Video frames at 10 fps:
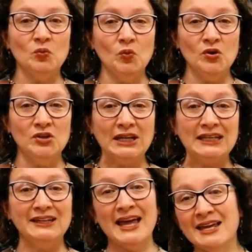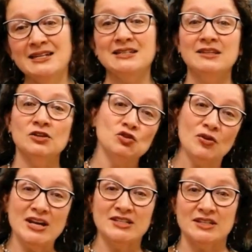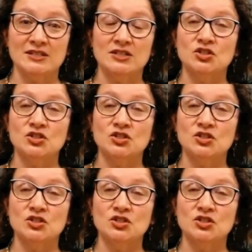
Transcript: would lend their dresses